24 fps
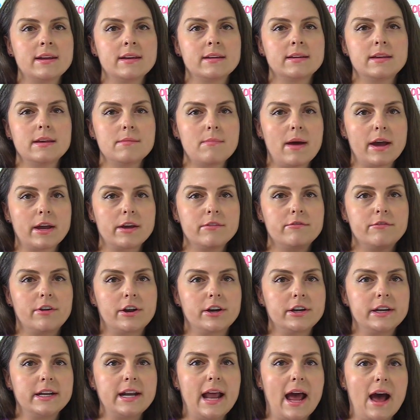and get my
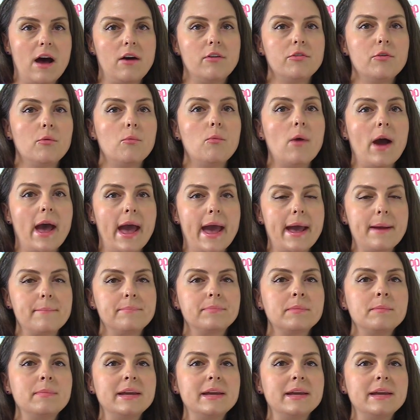converting out of the way